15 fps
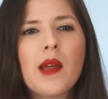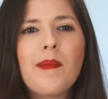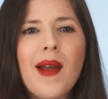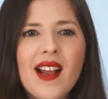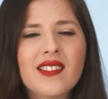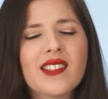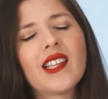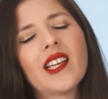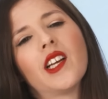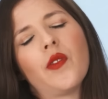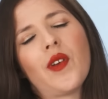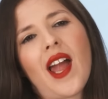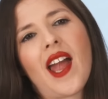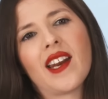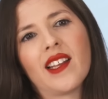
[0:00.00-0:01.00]
They basically
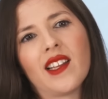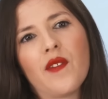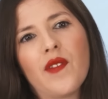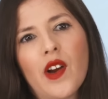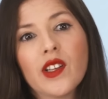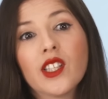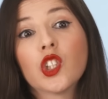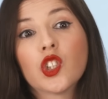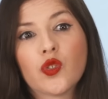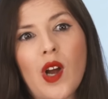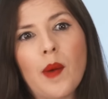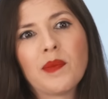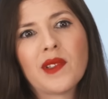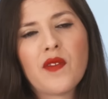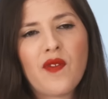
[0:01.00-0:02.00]
created a very
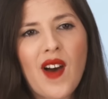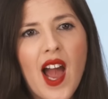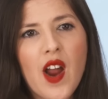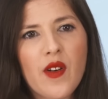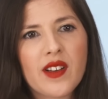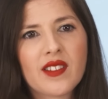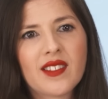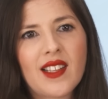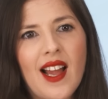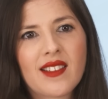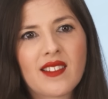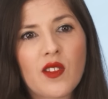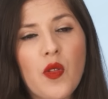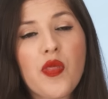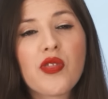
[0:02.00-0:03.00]
disruptive virus
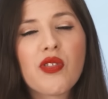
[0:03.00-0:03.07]
that's